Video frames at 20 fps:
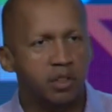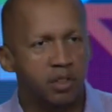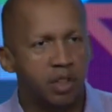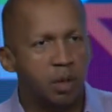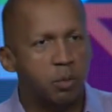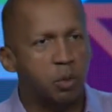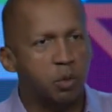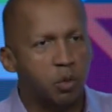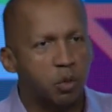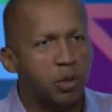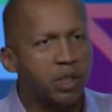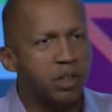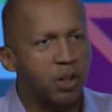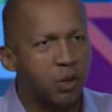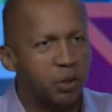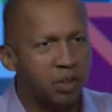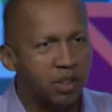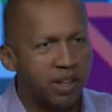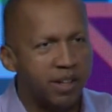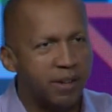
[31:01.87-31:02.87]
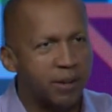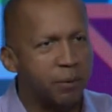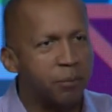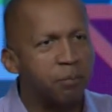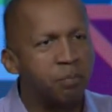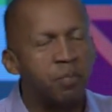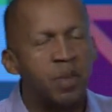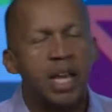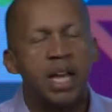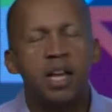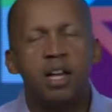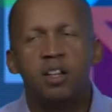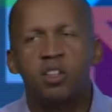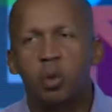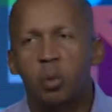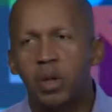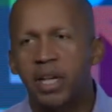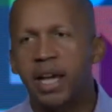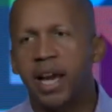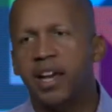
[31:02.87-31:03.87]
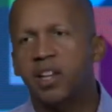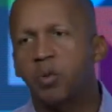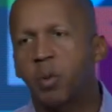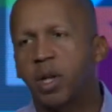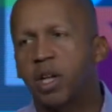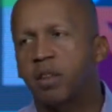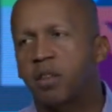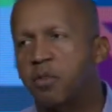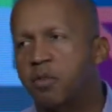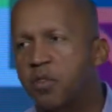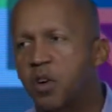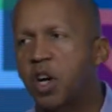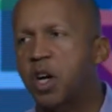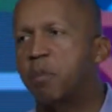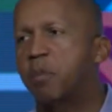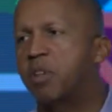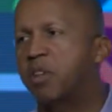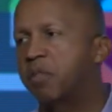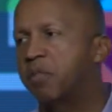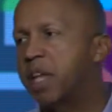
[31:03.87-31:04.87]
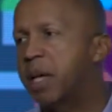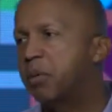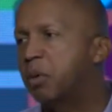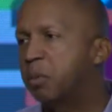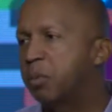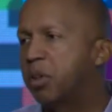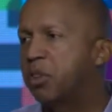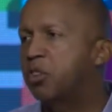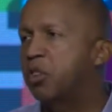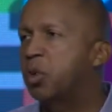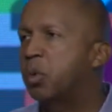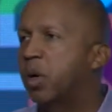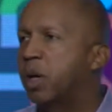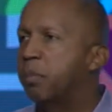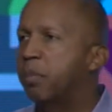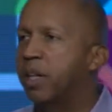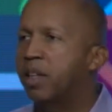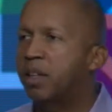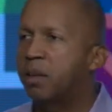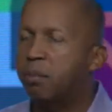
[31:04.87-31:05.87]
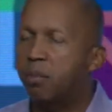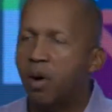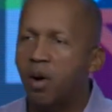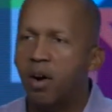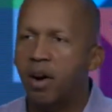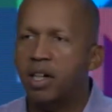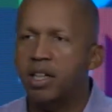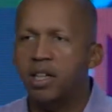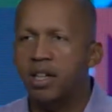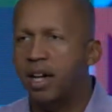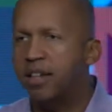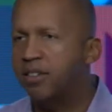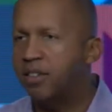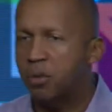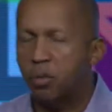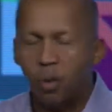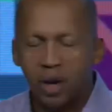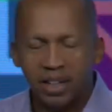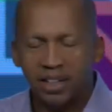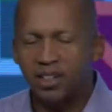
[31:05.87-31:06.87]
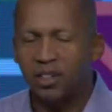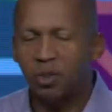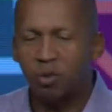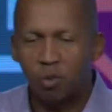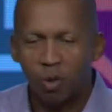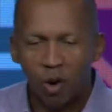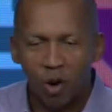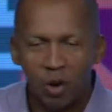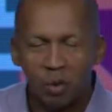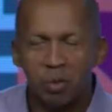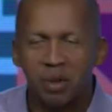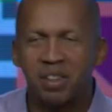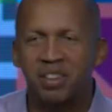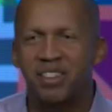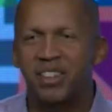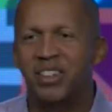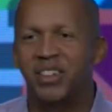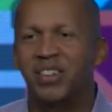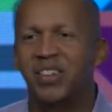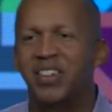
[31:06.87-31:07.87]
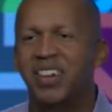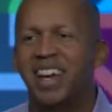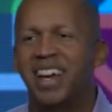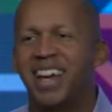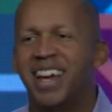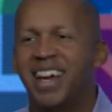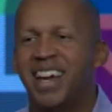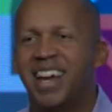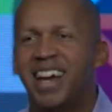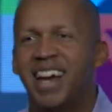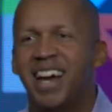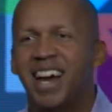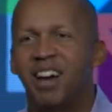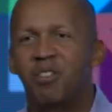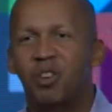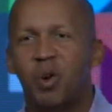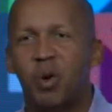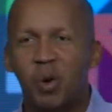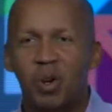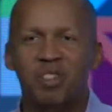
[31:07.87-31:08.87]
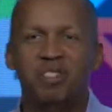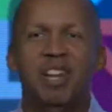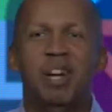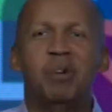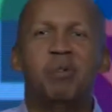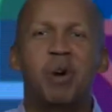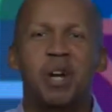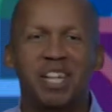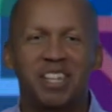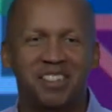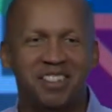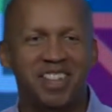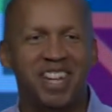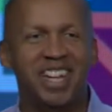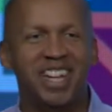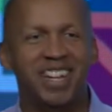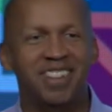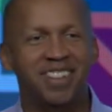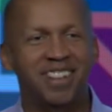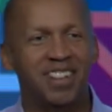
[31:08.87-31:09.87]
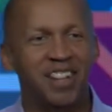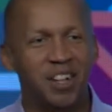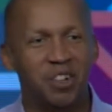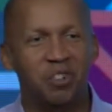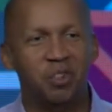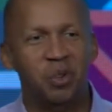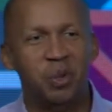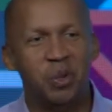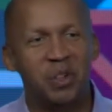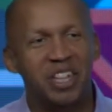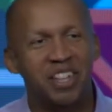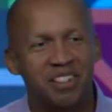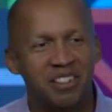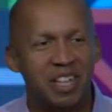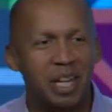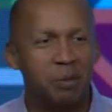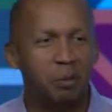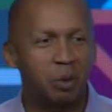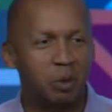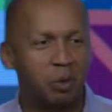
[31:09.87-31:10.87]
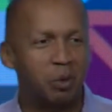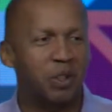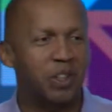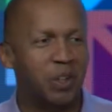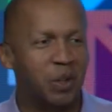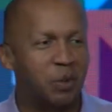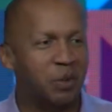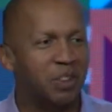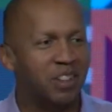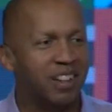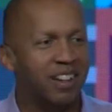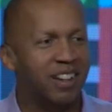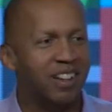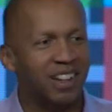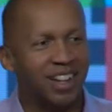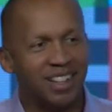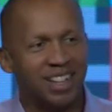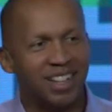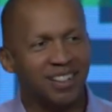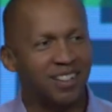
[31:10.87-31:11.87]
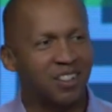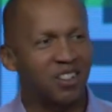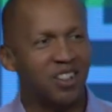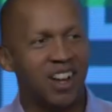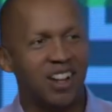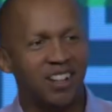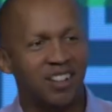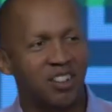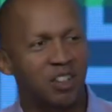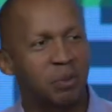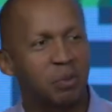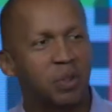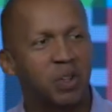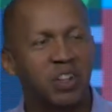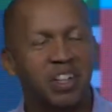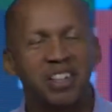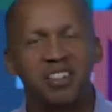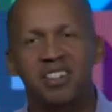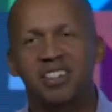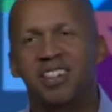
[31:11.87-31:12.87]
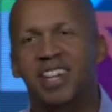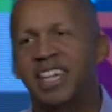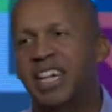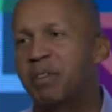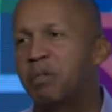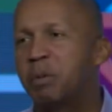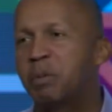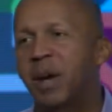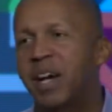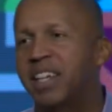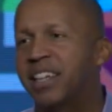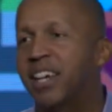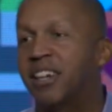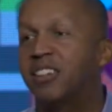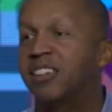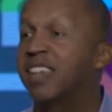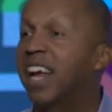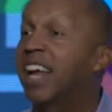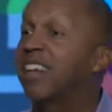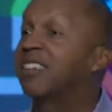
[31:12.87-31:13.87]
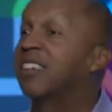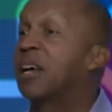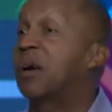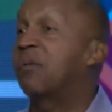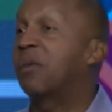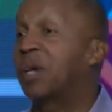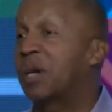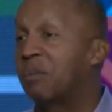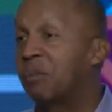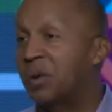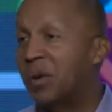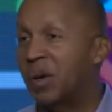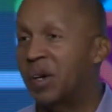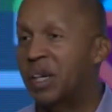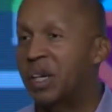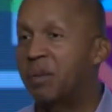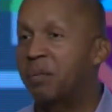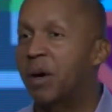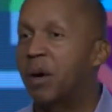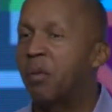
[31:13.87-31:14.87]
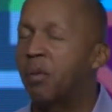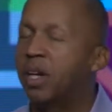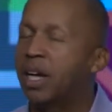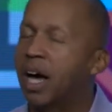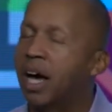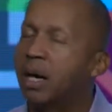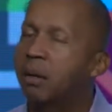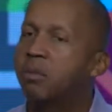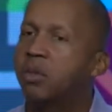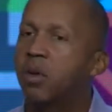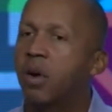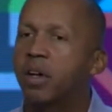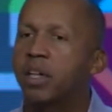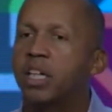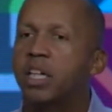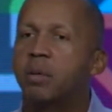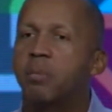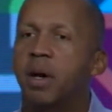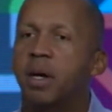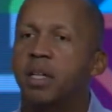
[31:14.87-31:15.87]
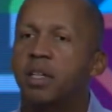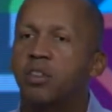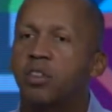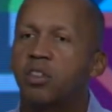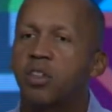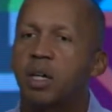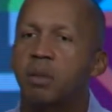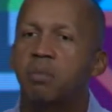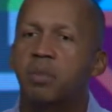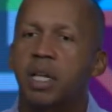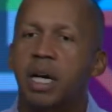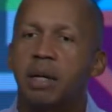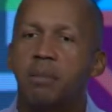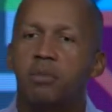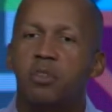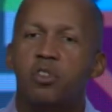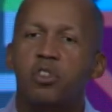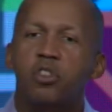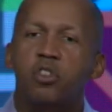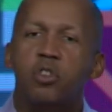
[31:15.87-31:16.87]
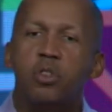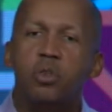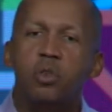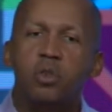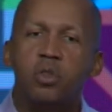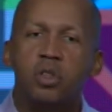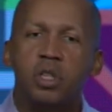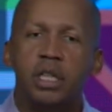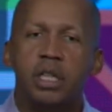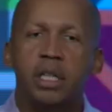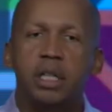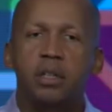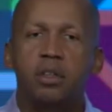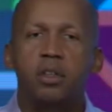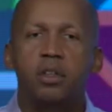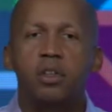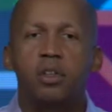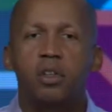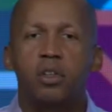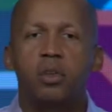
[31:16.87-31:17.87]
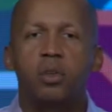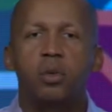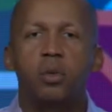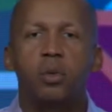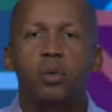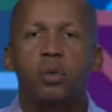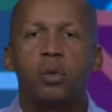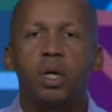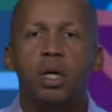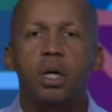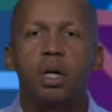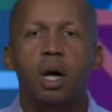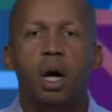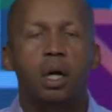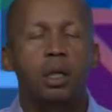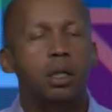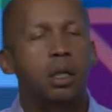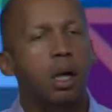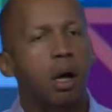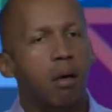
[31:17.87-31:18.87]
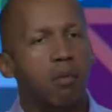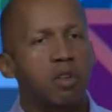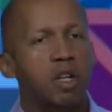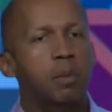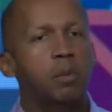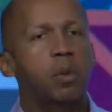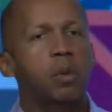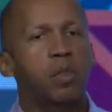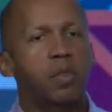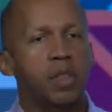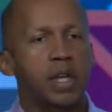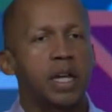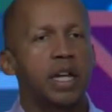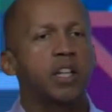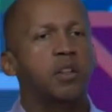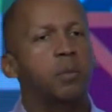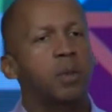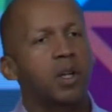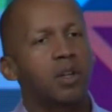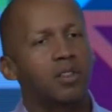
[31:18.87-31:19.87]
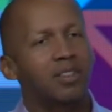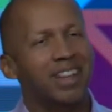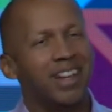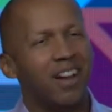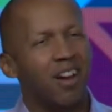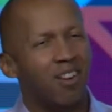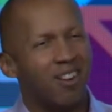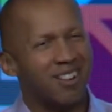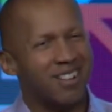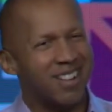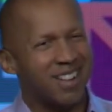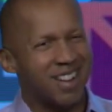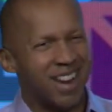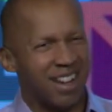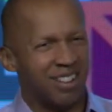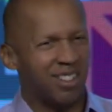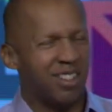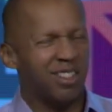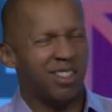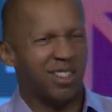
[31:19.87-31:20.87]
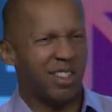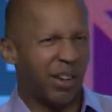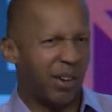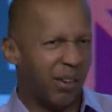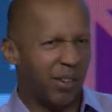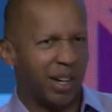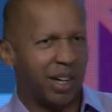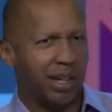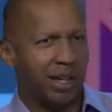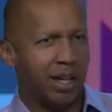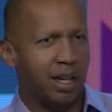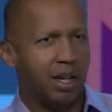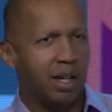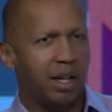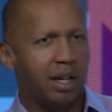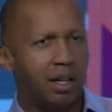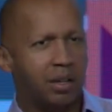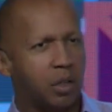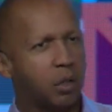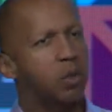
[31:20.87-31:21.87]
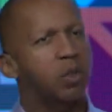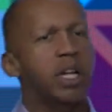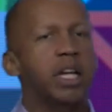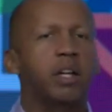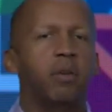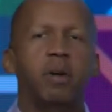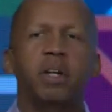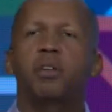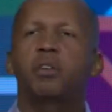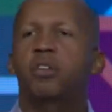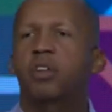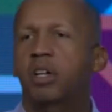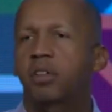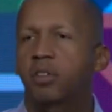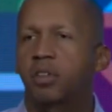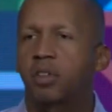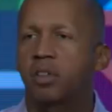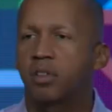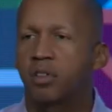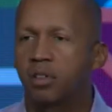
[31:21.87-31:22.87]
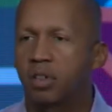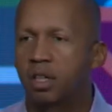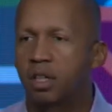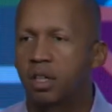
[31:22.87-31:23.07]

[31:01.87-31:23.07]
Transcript: DoubleTree Hotel. So we asked one of the farmers if they would put you up at the barn." And I said, "What is wrong with you? Of course I want to stay at the luxurious DoubleTree Hotel. I like the chocolate chip cookie just like everybody else." That's not what I'm talking about. What I'm talking about is sometimes choosing to do uncomfortable things because they are necessary to create greater justice.